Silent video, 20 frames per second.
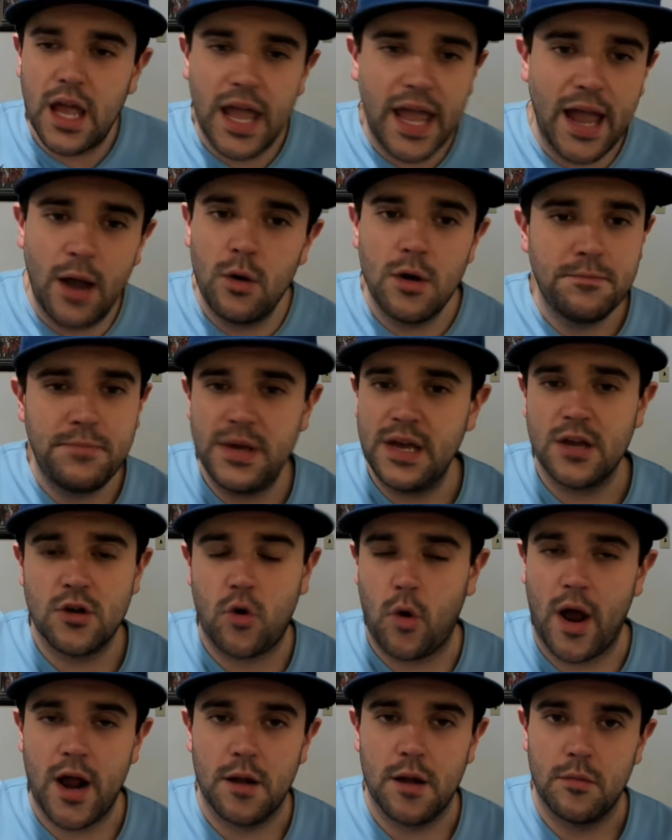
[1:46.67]
it would be
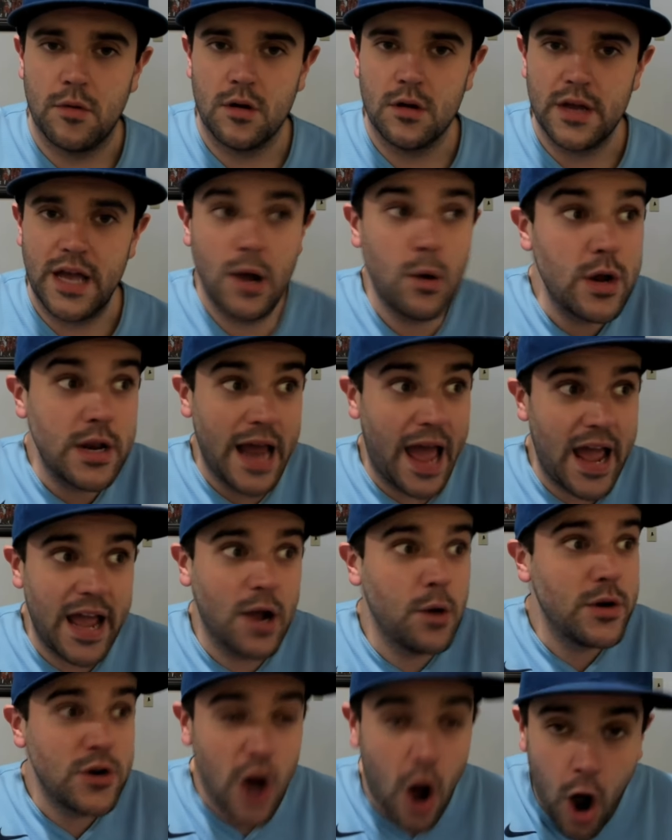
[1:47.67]
incredible. It would it
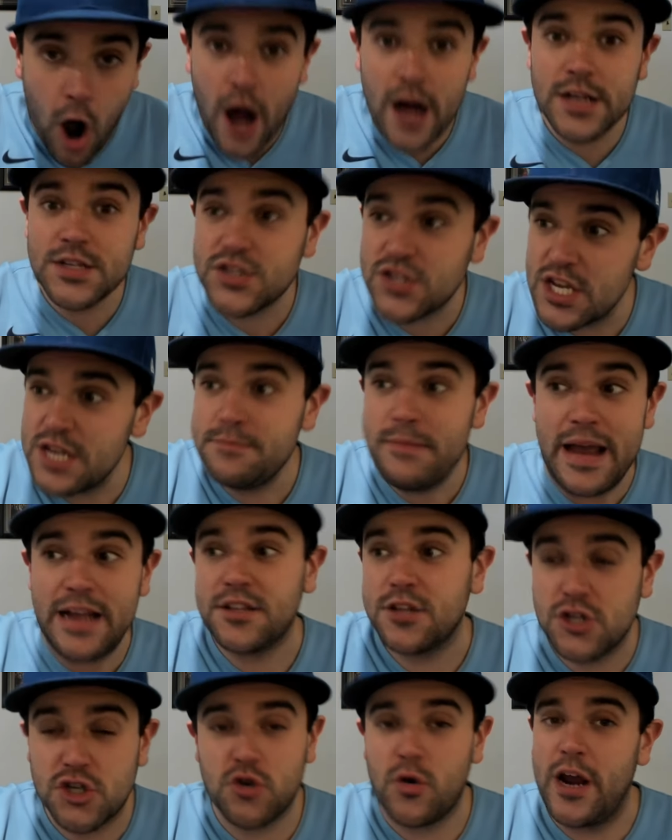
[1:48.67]
would honestly make
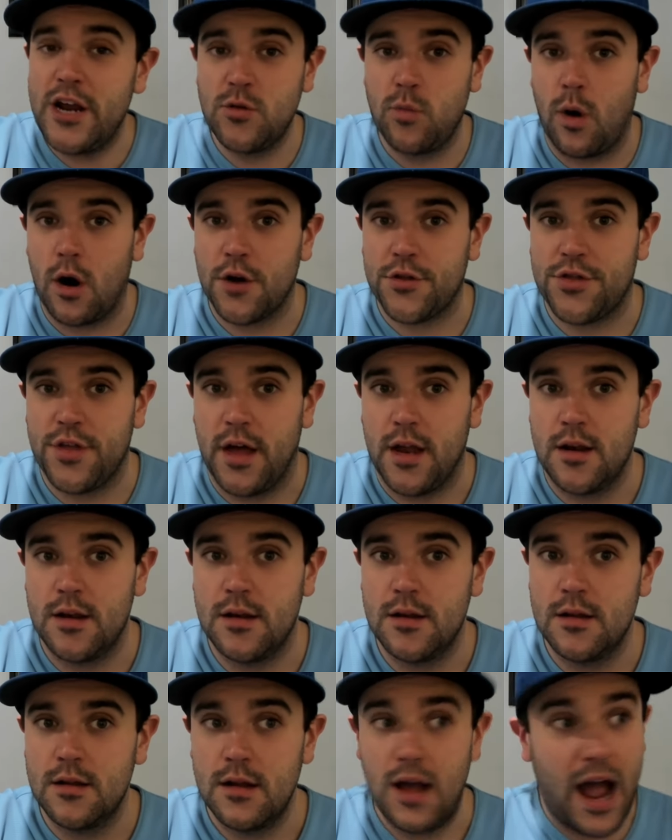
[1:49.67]
the trade worth it.
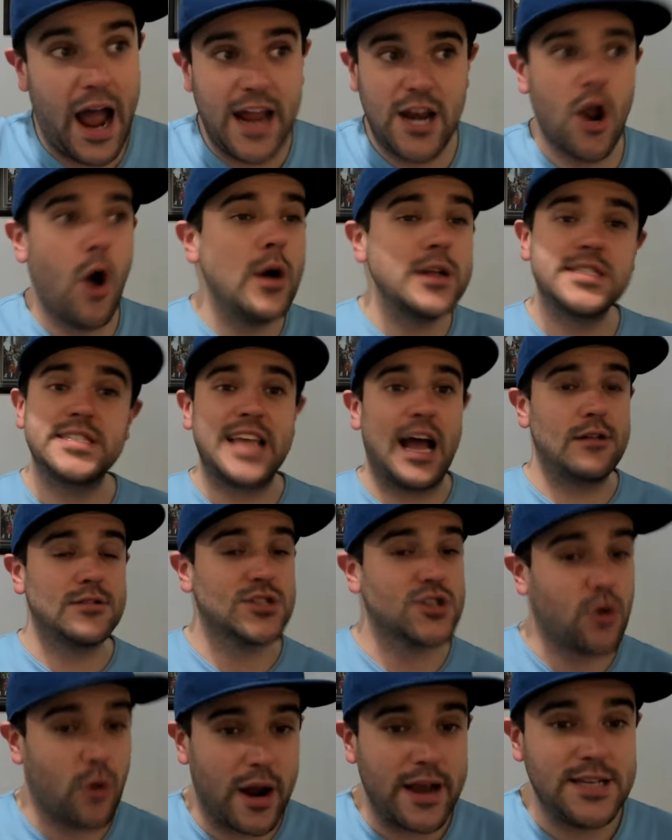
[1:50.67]
I know it
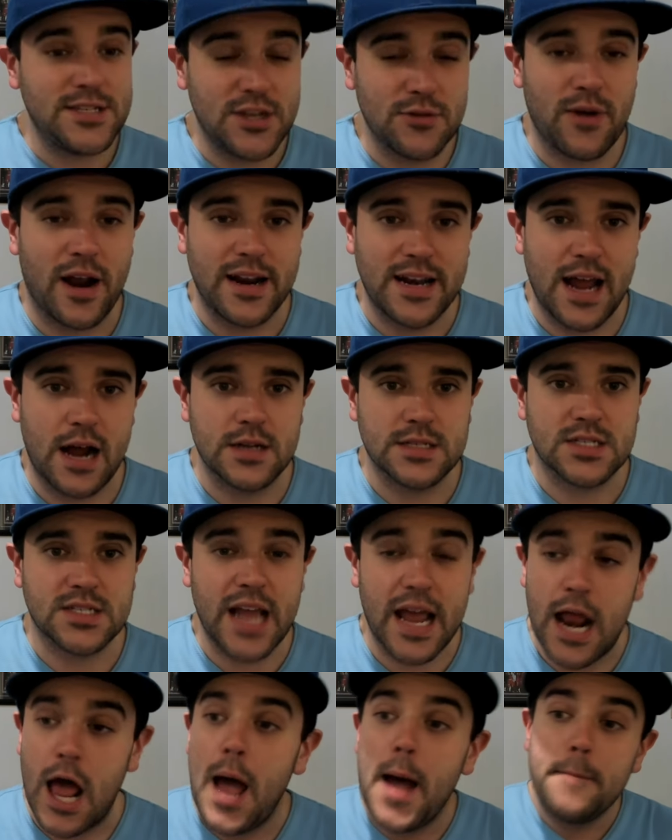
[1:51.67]
sounds crazy right now to
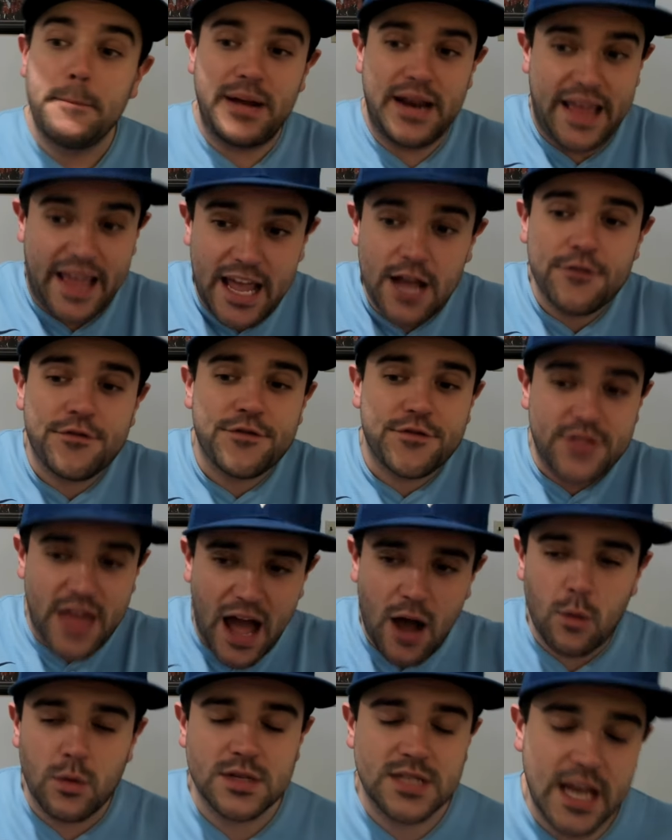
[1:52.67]
say it, but if
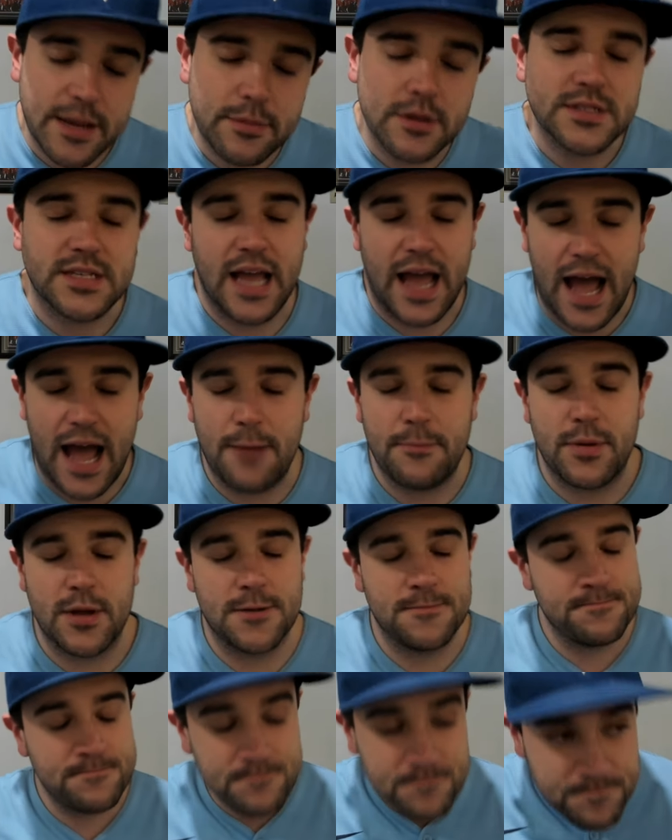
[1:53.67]
that was able to happen,